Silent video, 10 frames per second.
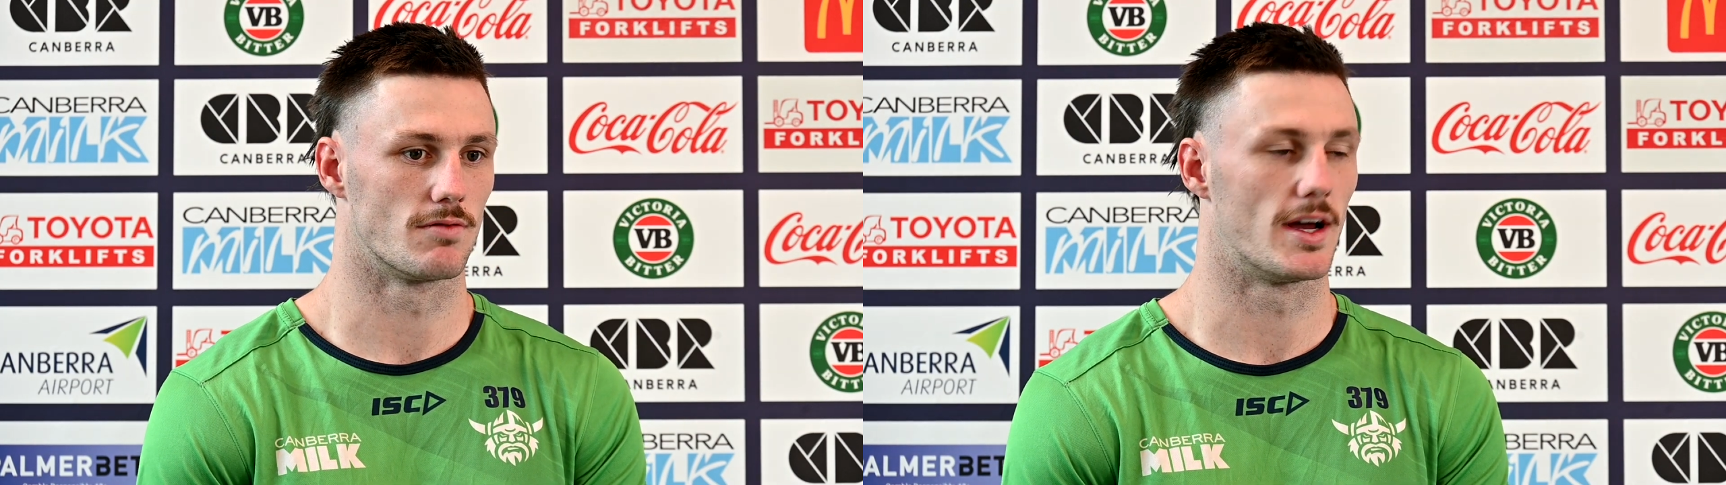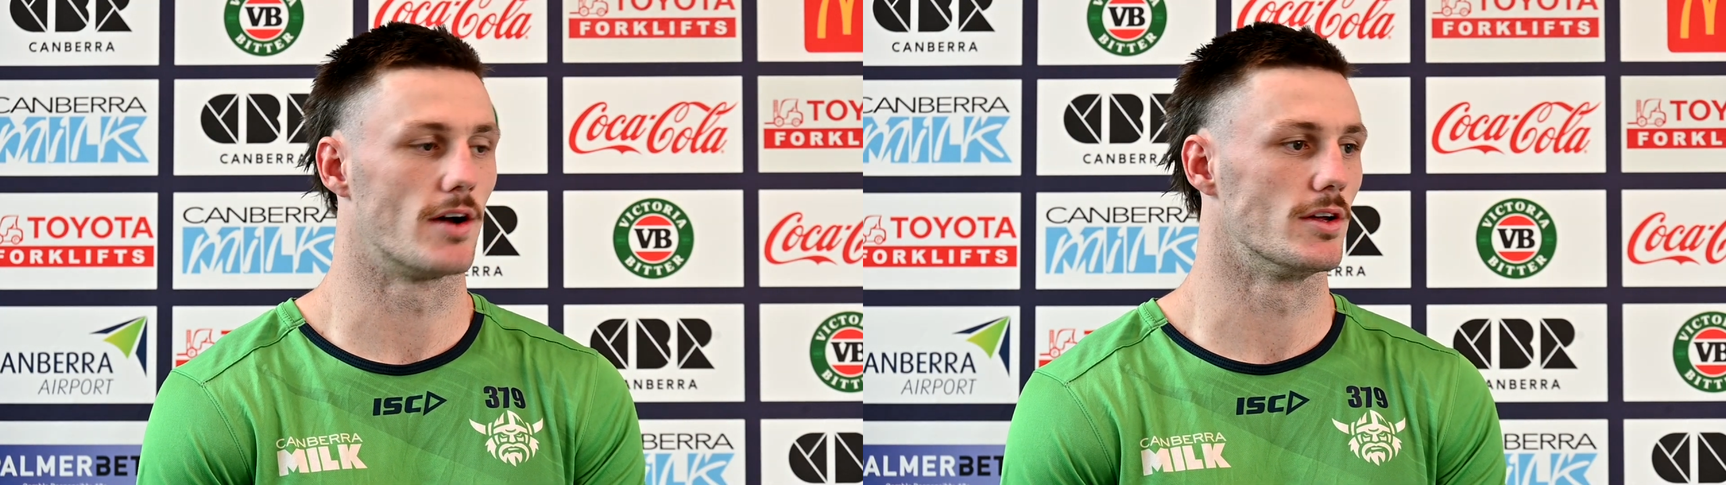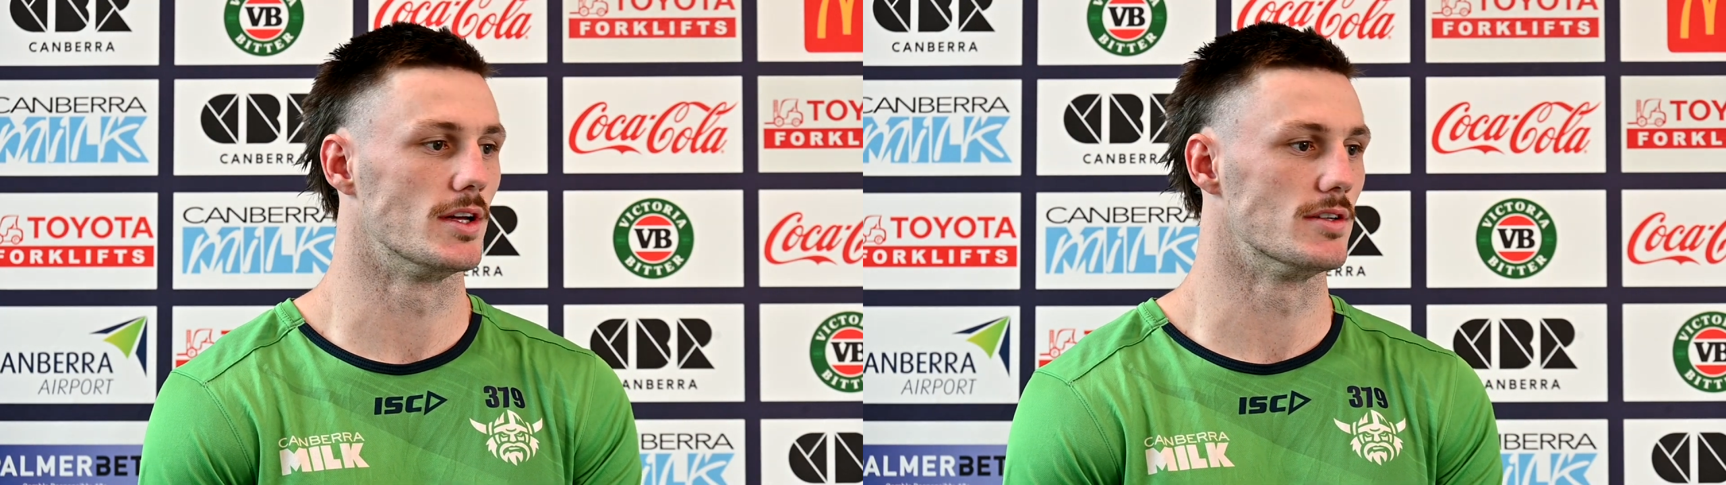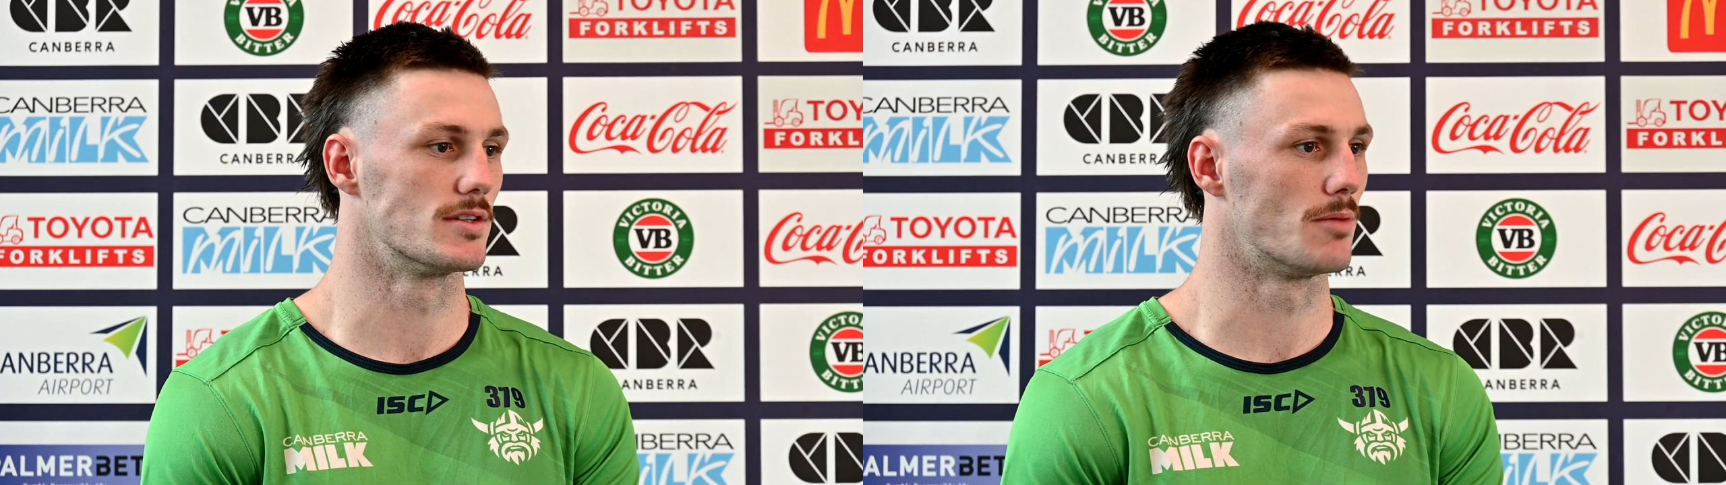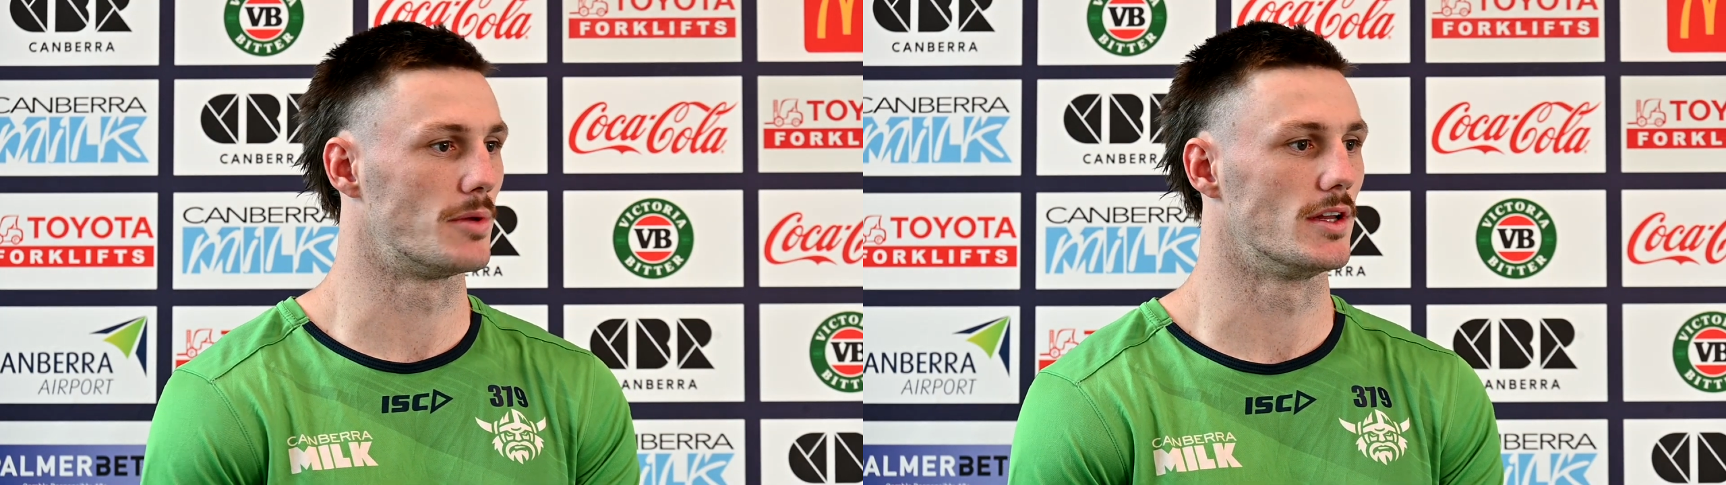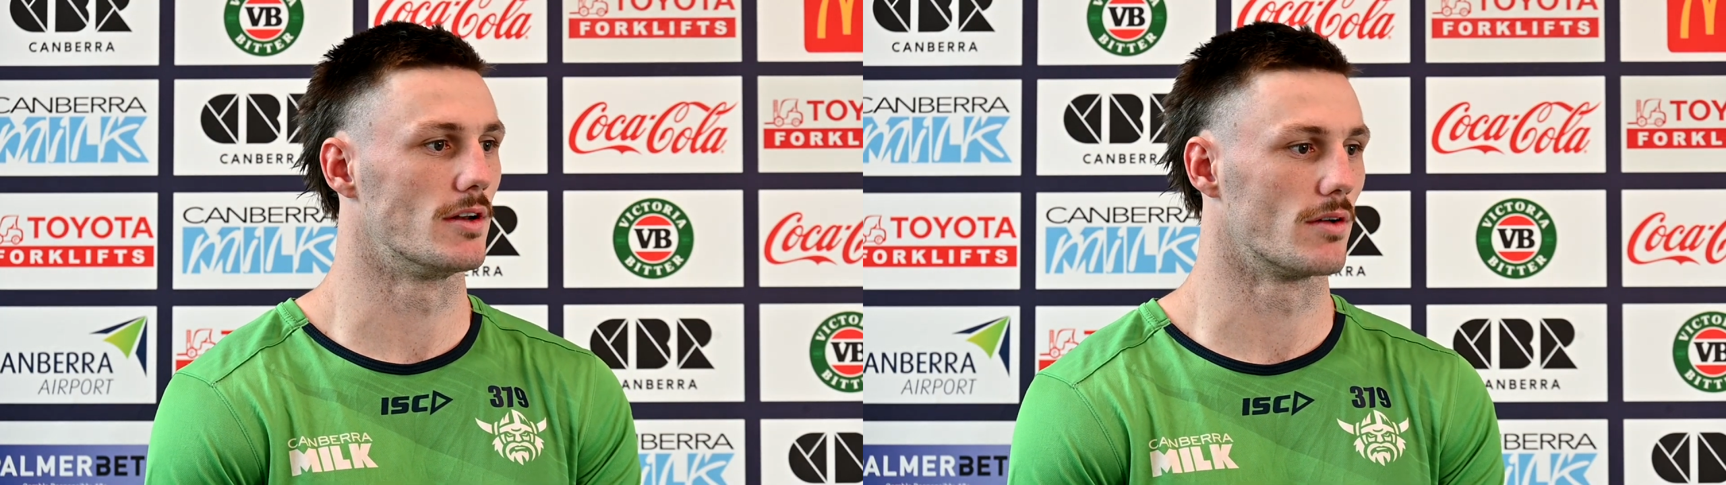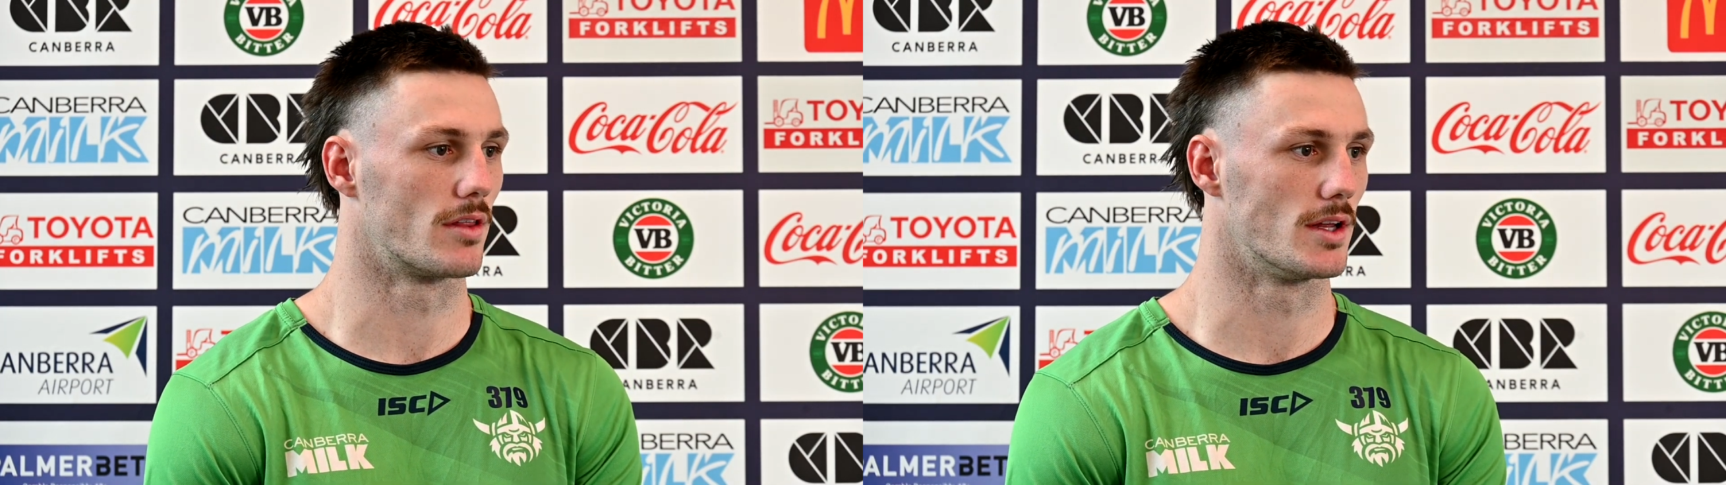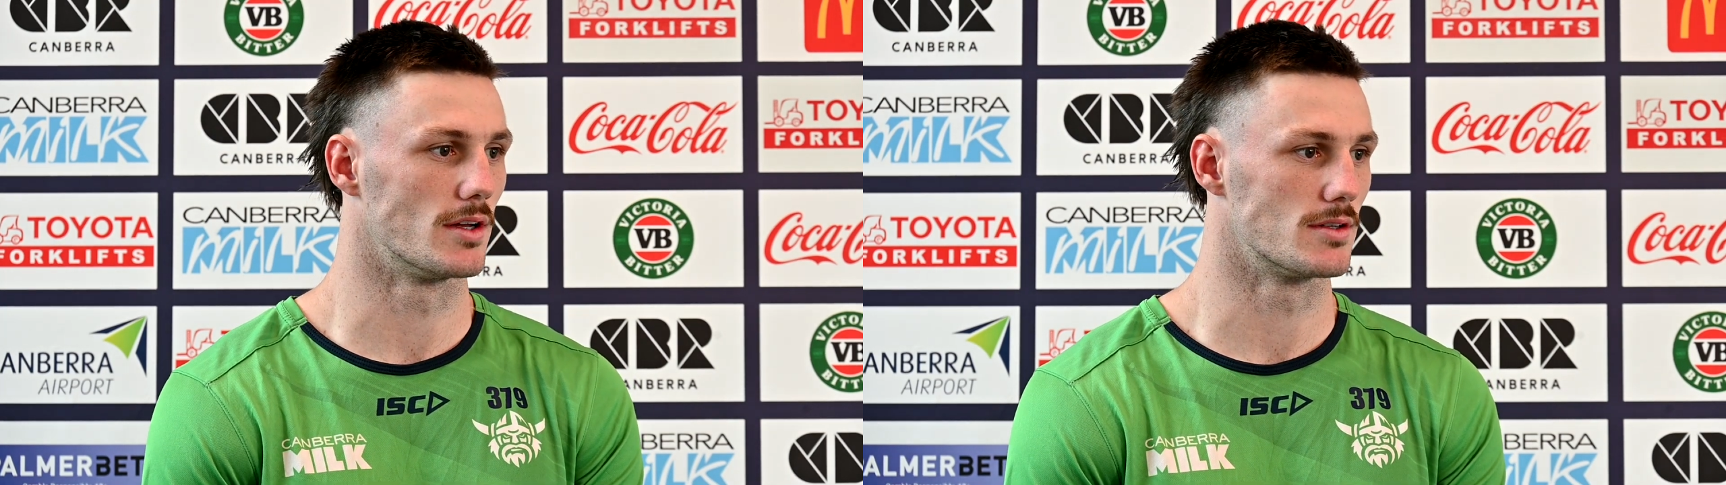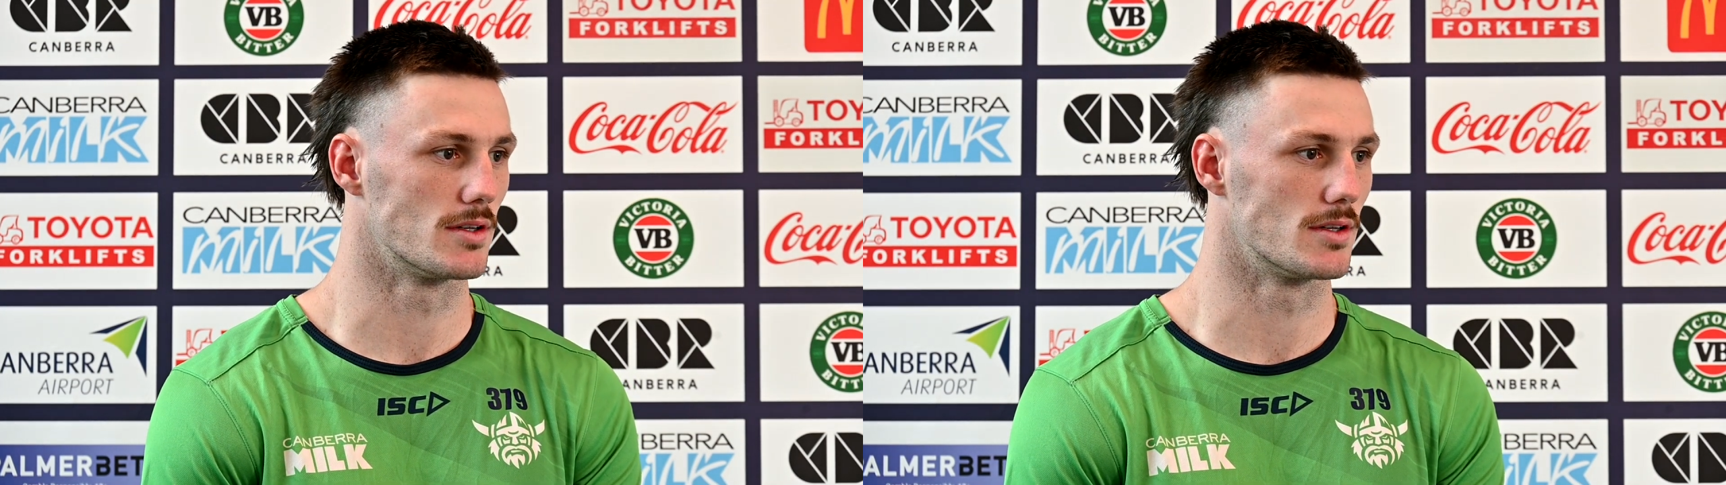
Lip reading: value his opinion on things,